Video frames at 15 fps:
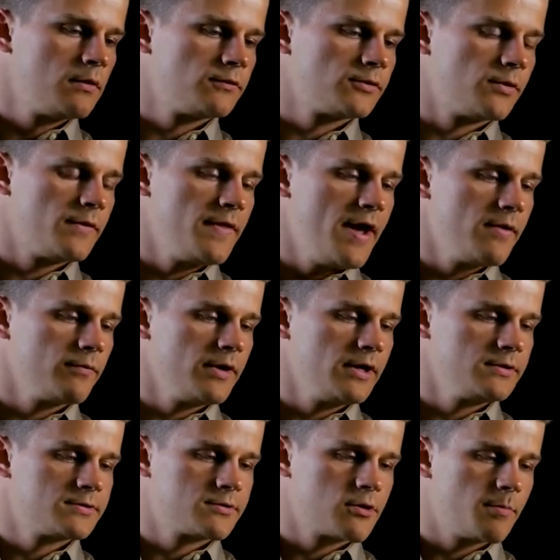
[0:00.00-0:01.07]
So in that
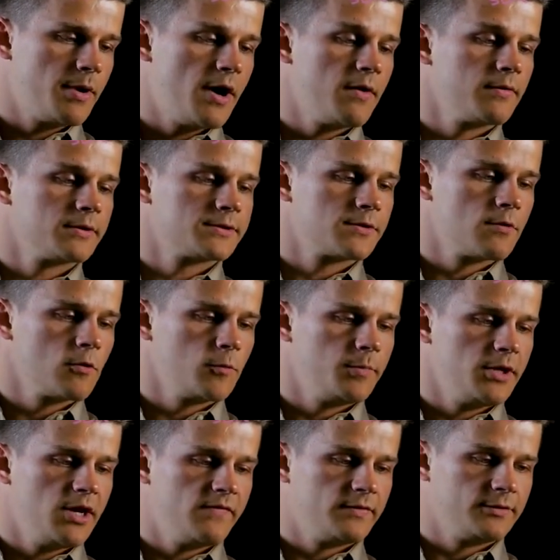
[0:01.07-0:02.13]
range, your power and torque
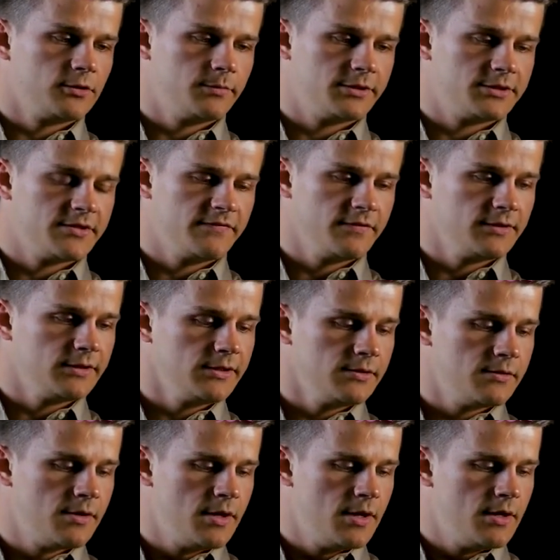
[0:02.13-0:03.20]
behave a little bit
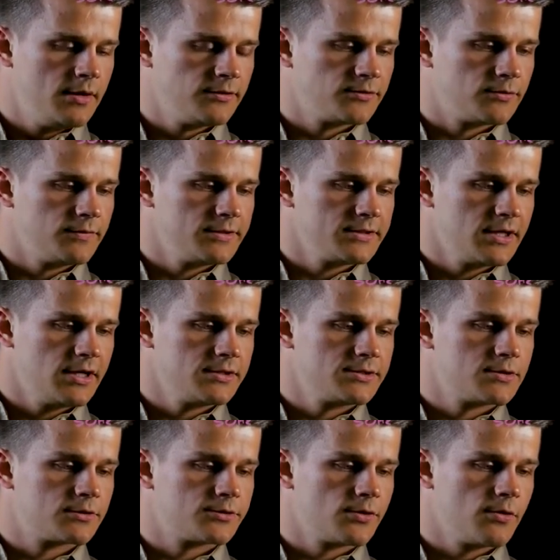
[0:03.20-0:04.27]
differently. So in this
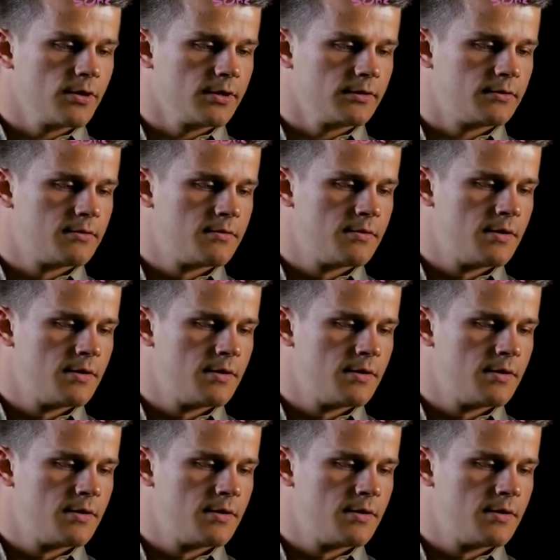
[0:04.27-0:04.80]
case, your torque